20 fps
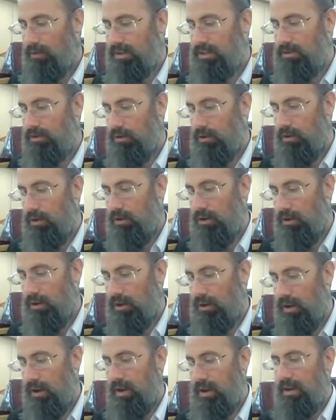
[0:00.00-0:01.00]

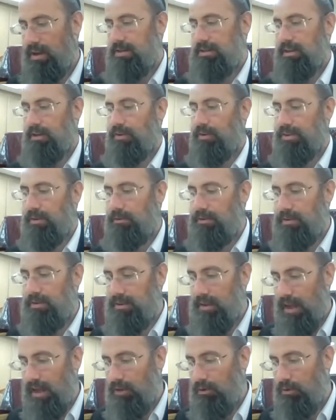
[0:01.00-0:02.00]
v'suloi. So therefore, it's coming to
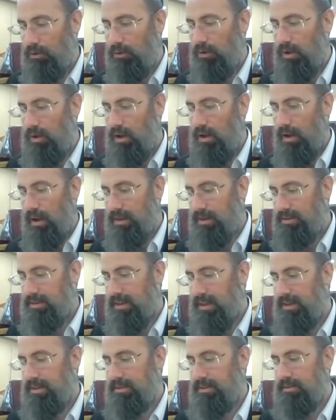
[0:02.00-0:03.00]
tell you, and he
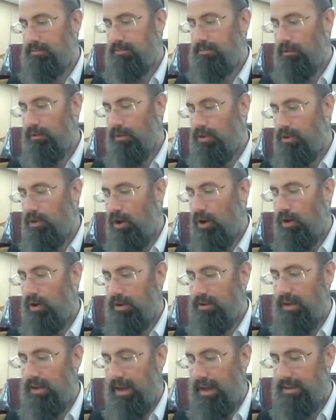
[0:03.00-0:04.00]
says with
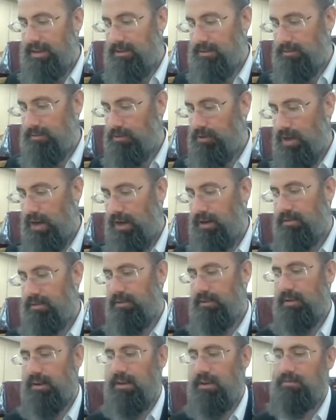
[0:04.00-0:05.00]
Nochin, he likes his
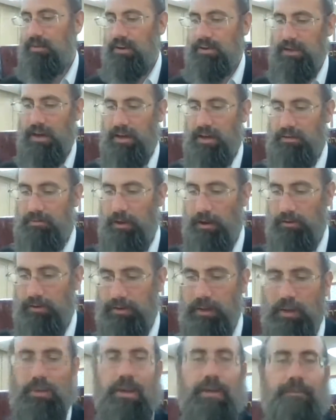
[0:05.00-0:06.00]
pshat, and he gets very excited about
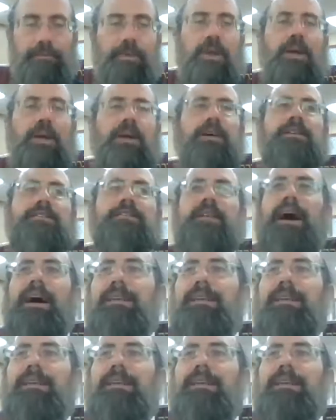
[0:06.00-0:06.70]
it. Okay, so the